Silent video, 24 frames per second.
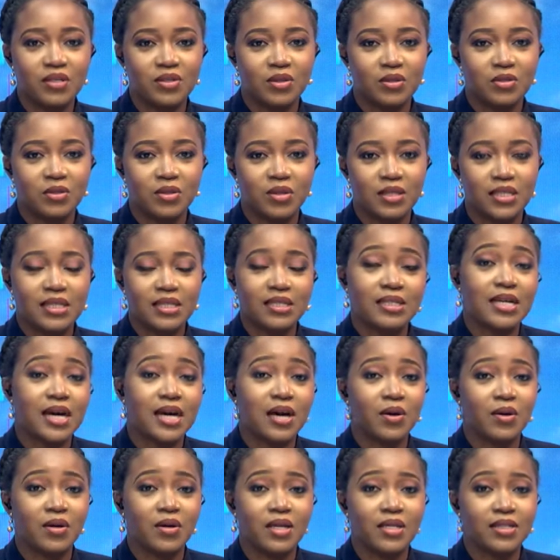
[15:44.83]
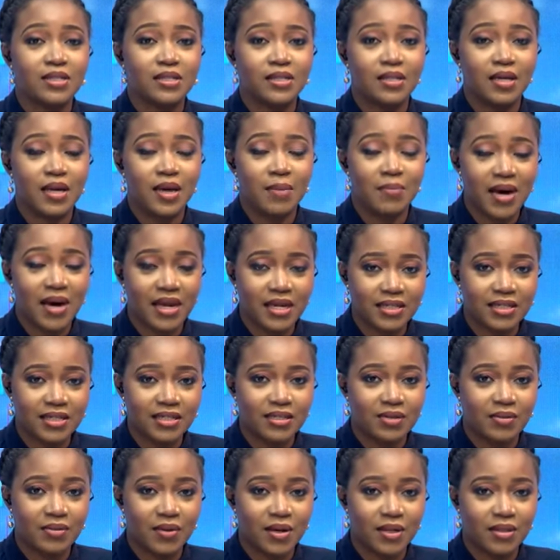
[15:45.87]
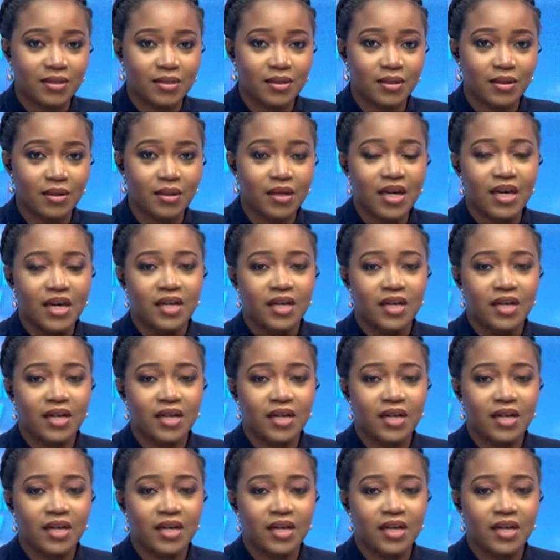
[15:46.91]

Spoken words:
Dr. Akintayo is Managing Director,